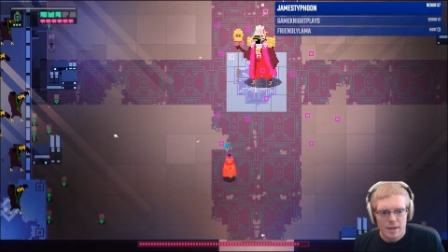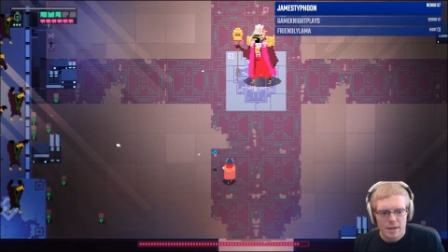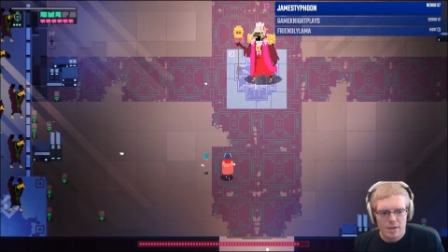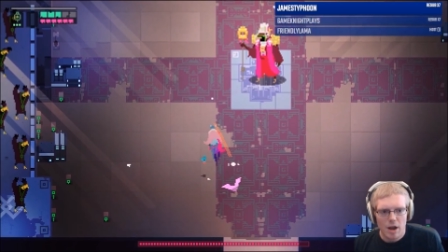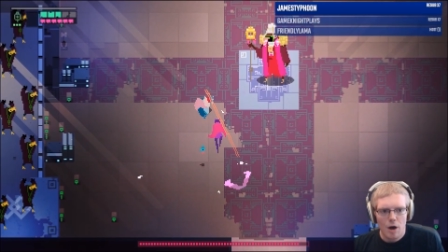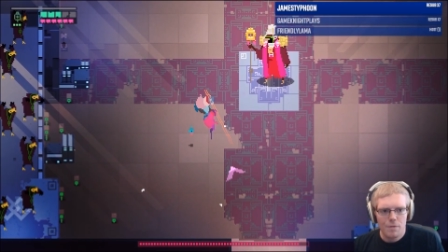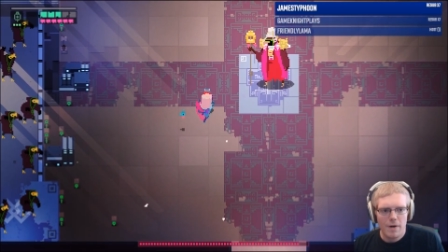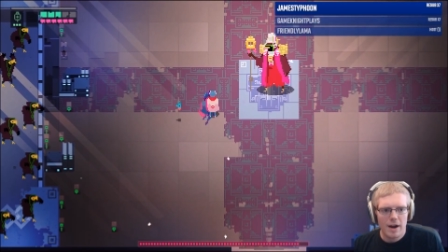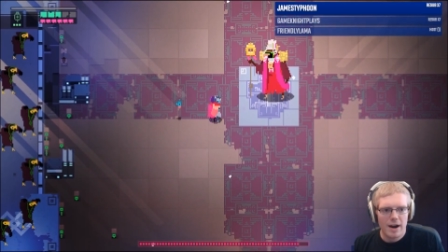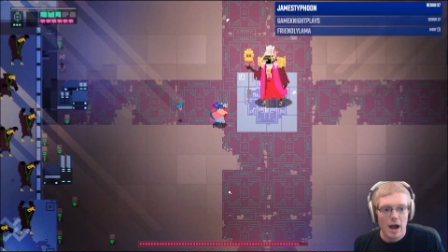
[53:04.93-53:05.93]
So how
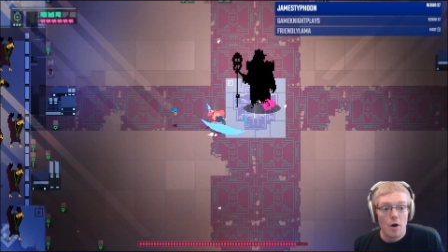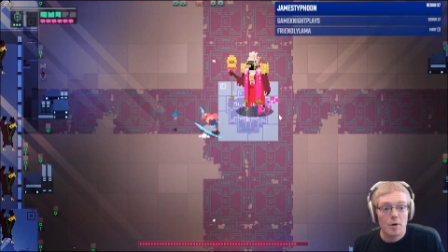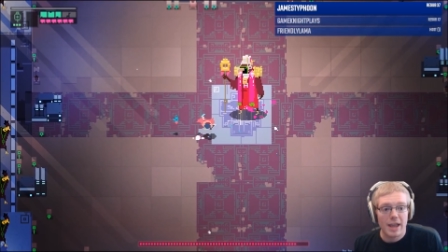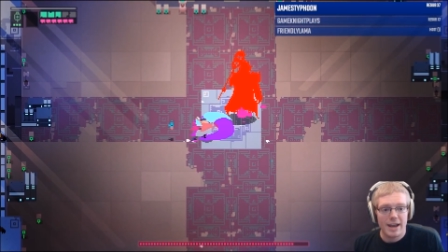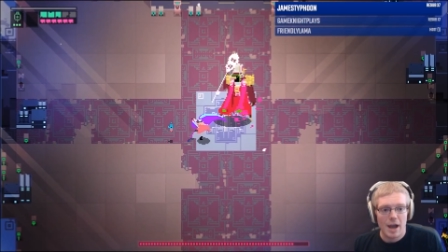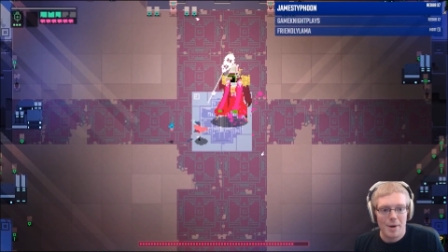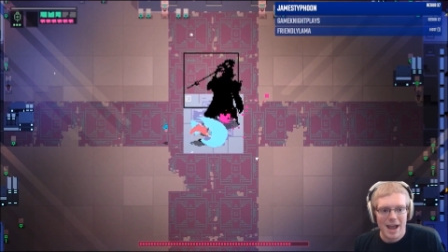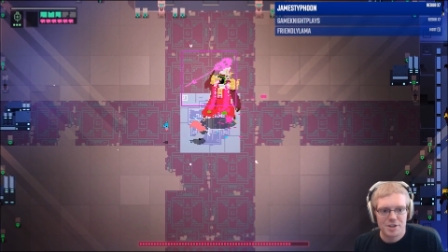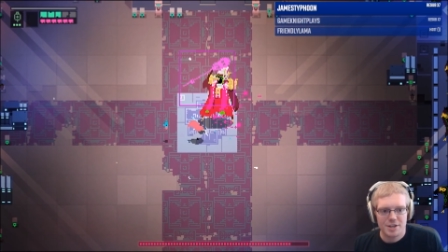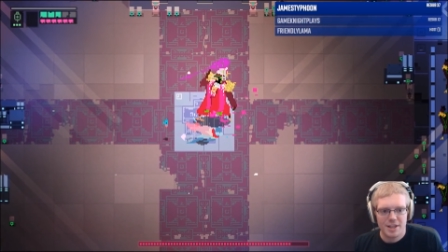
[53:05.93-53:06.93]
far... Oh, okay, now I
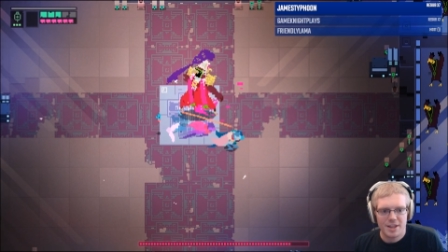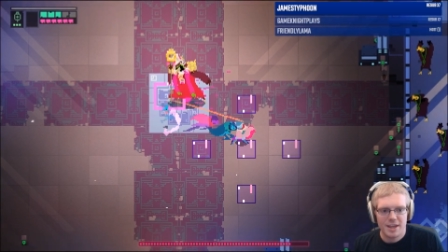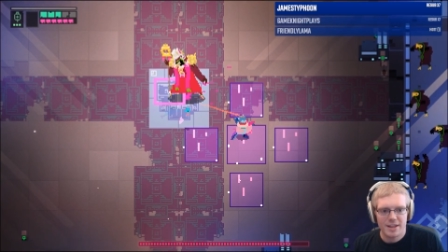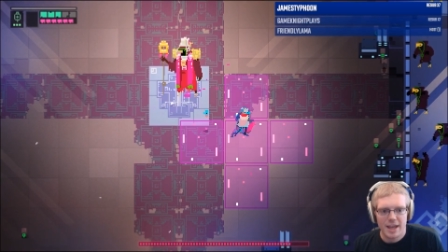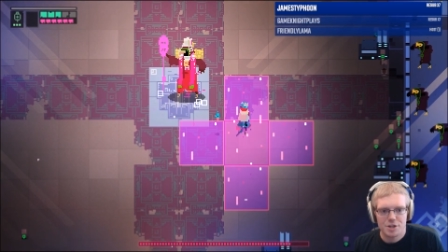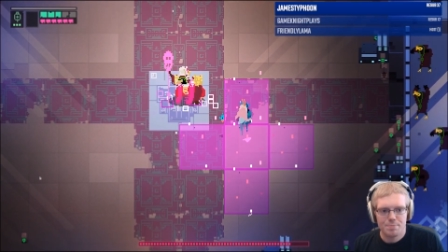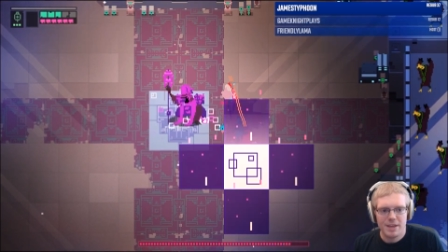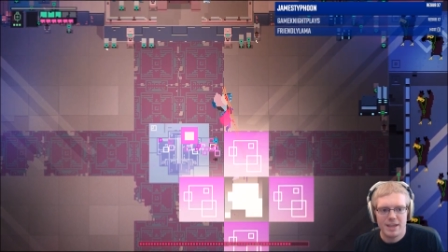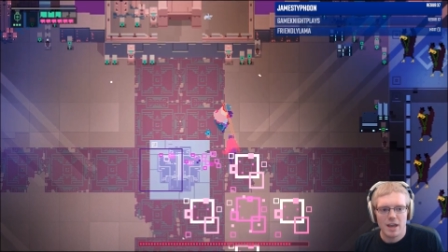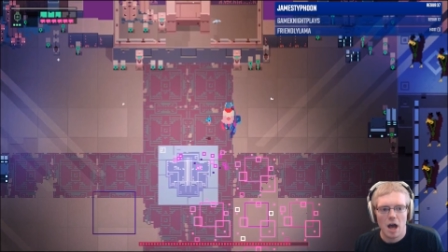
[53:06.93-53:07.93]
actually see his HP.
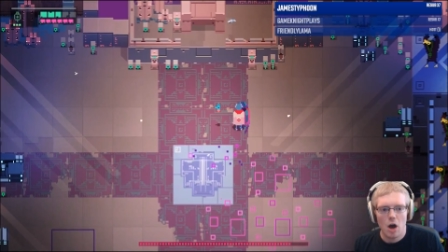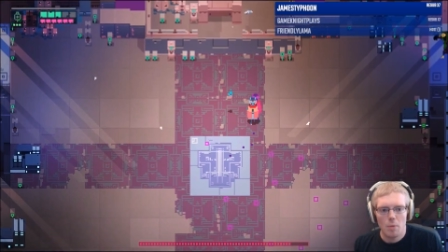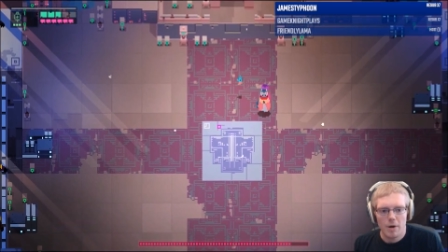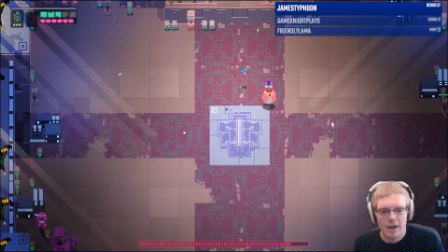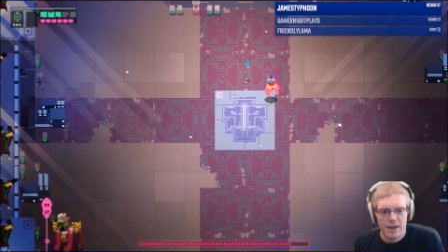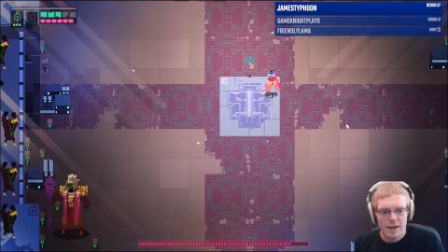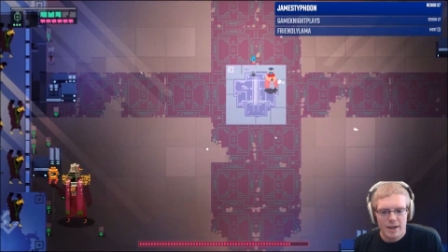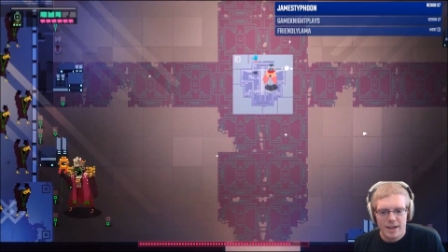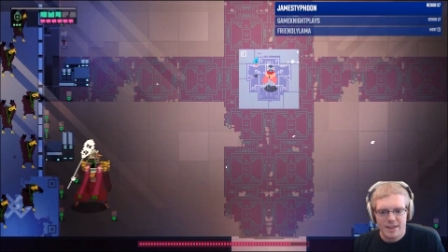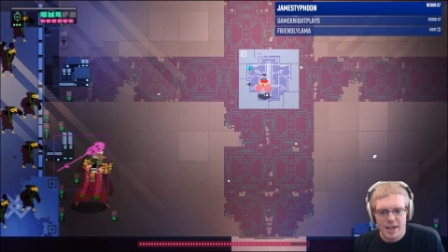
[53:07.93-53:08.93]
Oh,
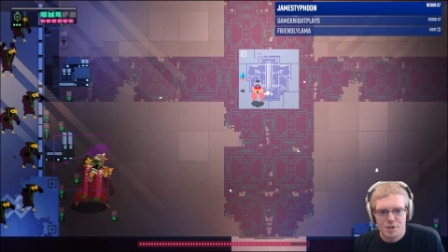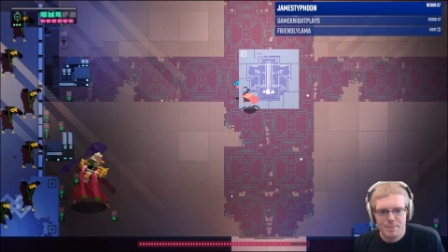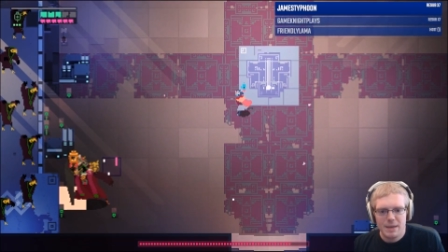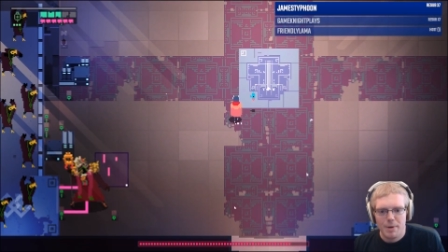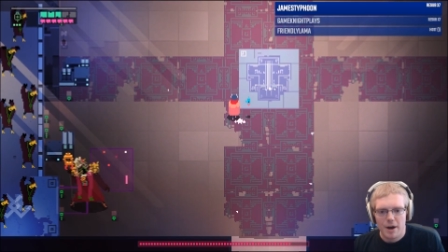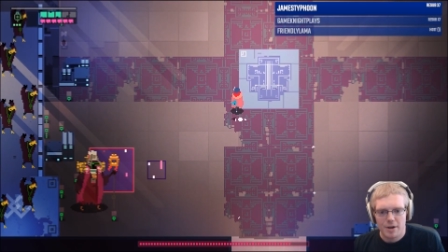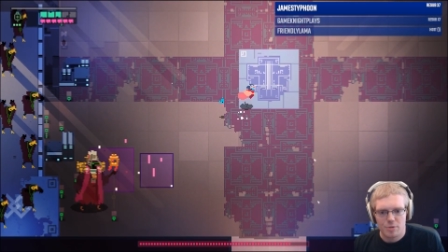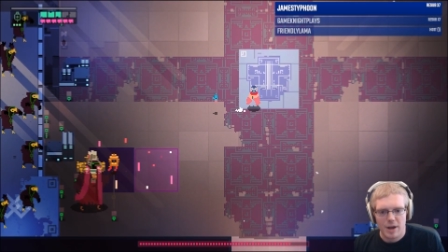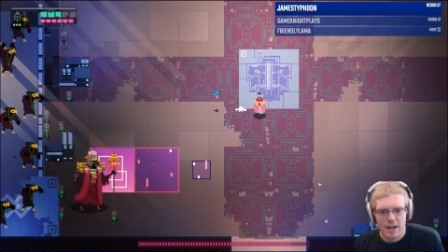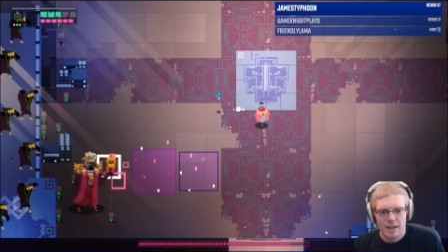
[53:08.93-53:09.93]
his HP bar as
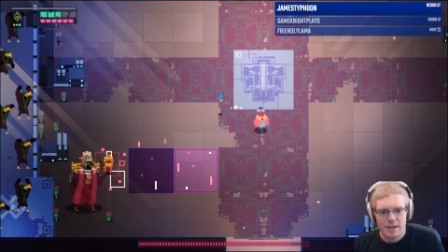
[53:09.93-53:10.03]
well.